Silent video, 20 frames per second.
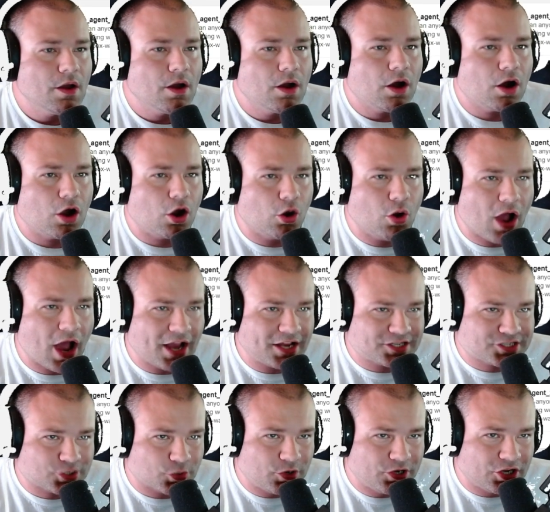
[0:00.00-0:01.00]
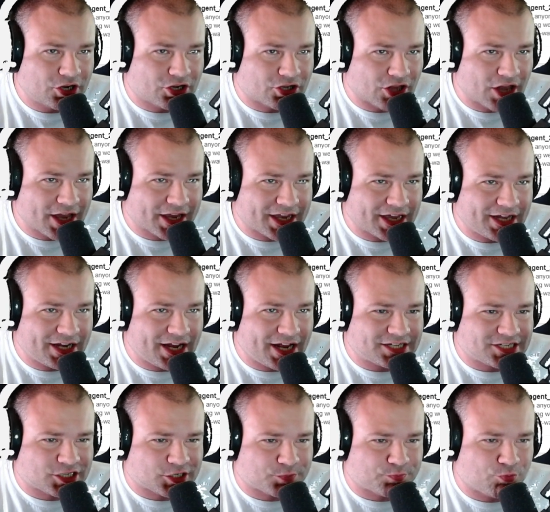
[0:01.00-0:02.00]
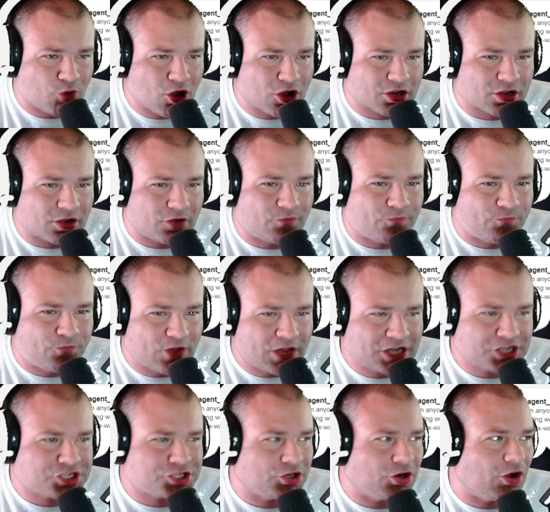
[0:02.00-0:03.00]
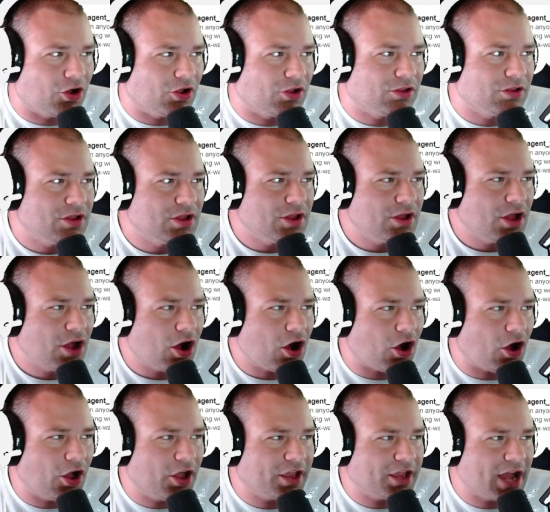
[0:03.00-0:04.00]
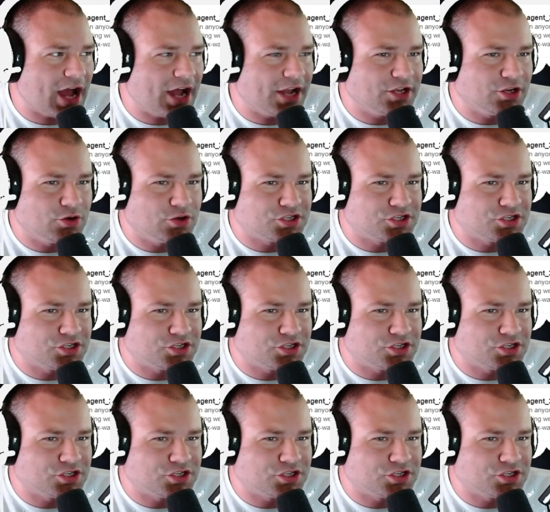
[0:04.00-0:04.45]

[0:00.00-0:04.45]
All right, so when you click it, it's Sprunk Official. All you got to do is